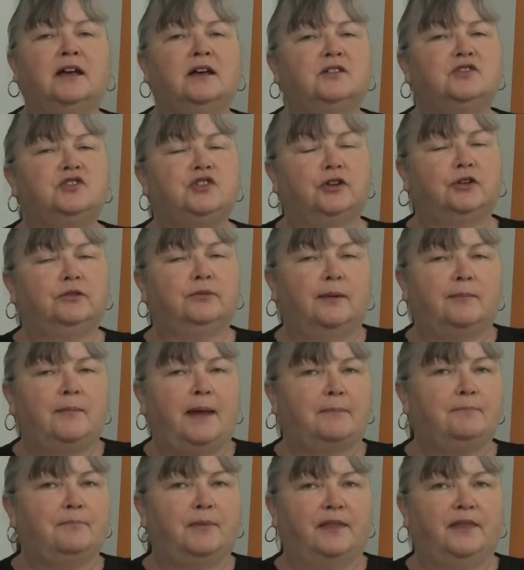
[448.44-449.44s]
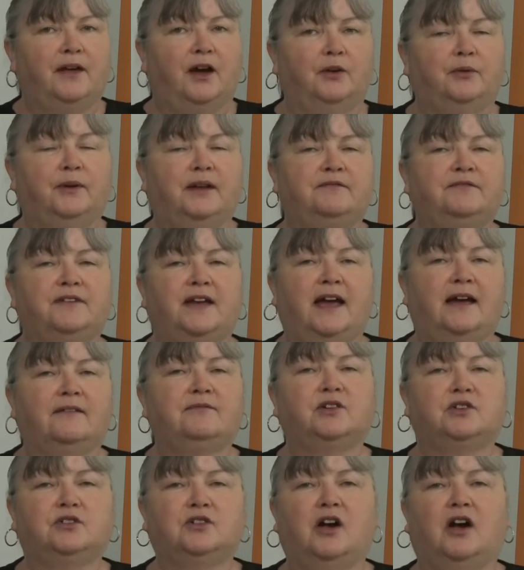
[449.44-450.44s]
Do remember though, if you have
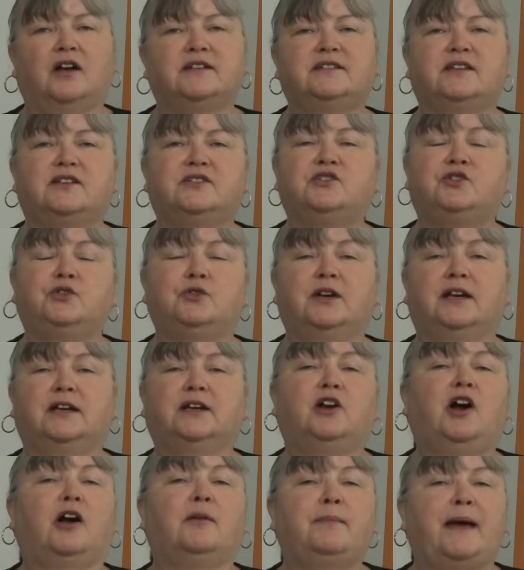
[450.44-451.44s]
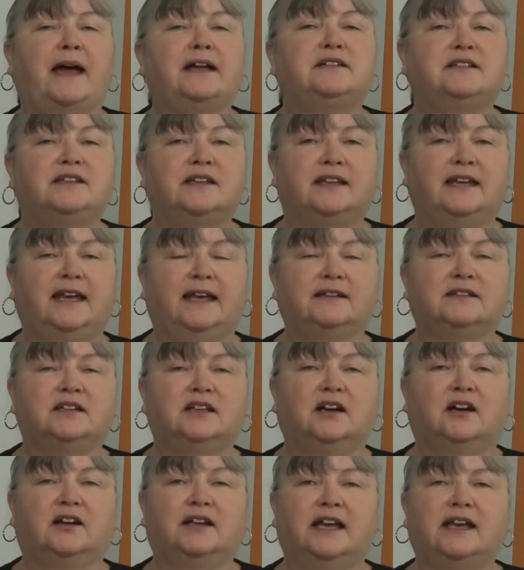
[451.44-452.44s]
a crisis, you can go back to the
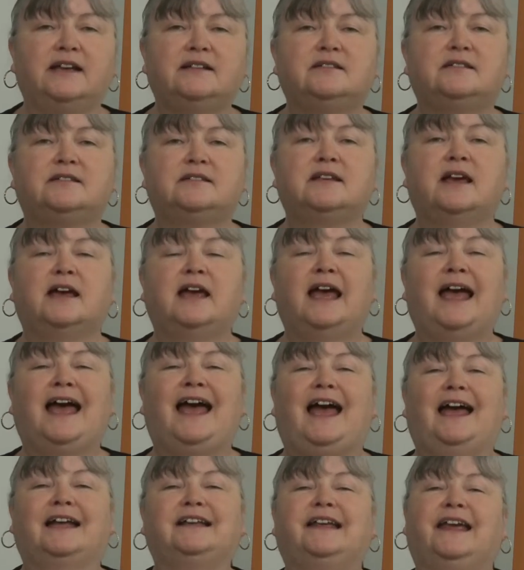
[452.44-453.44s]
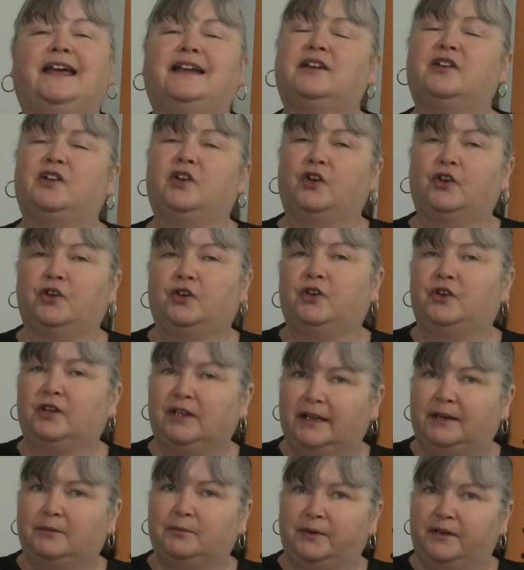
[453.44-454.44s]
NDIS and get an
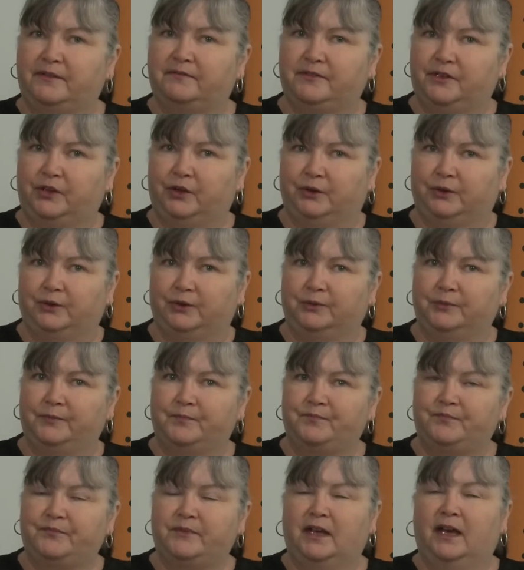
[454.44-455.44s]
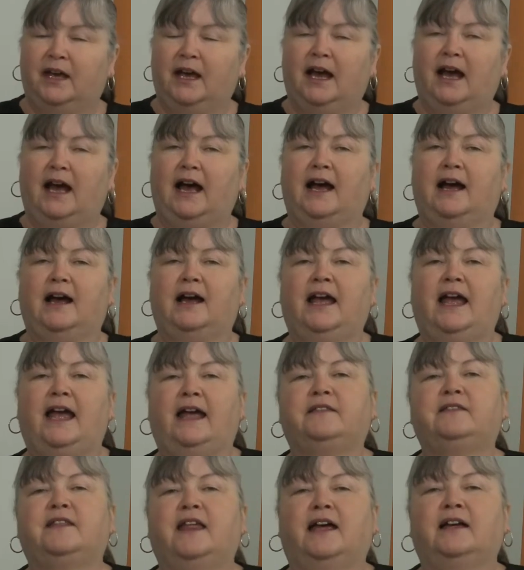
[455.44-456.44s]
early review.
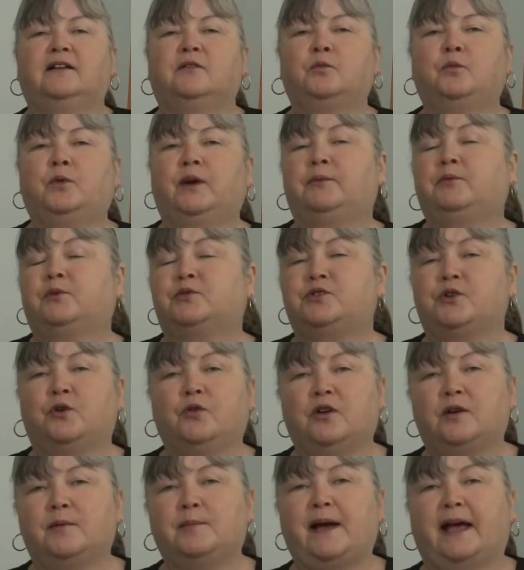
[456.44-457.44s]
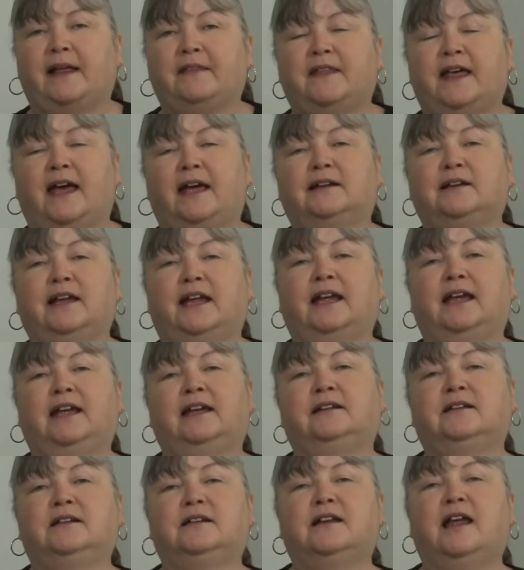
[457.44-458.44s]
And that we will talk about that
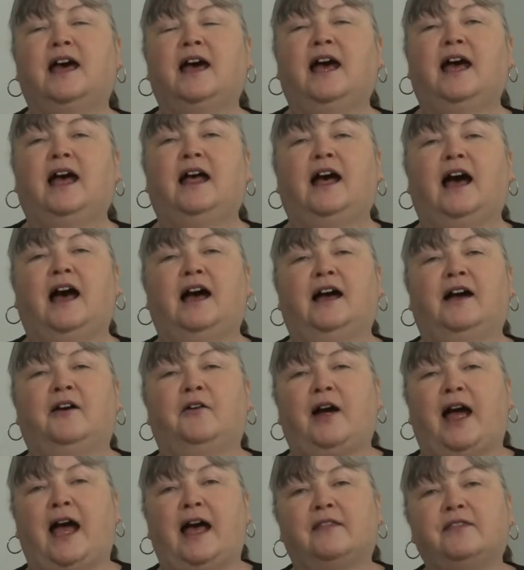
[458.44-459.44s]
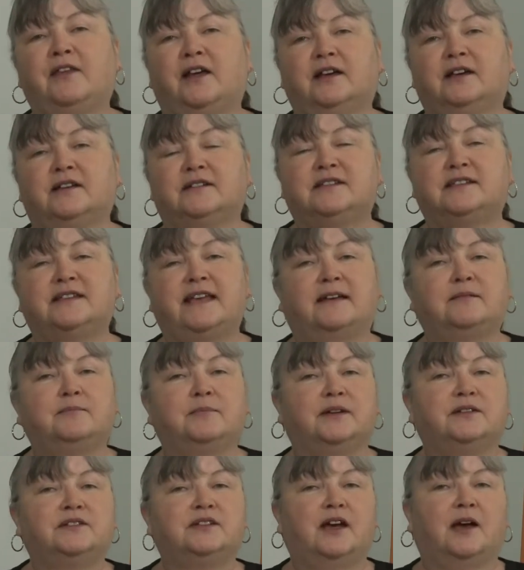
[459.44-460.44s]
in our other
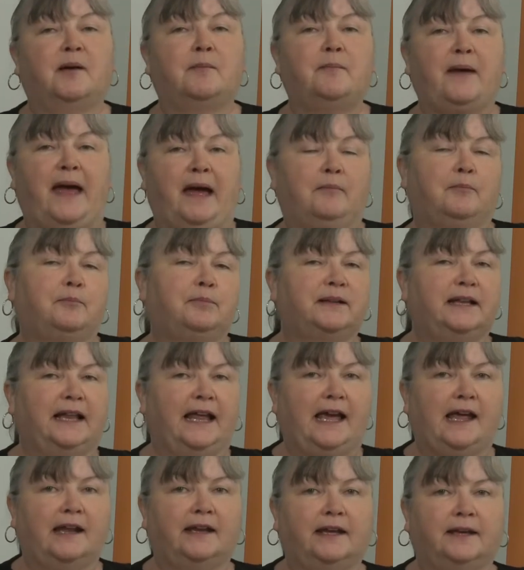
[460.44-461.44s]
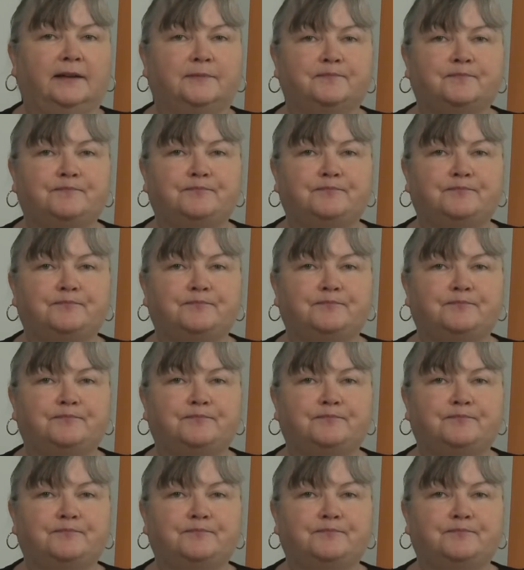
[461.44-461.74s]
segment about planning.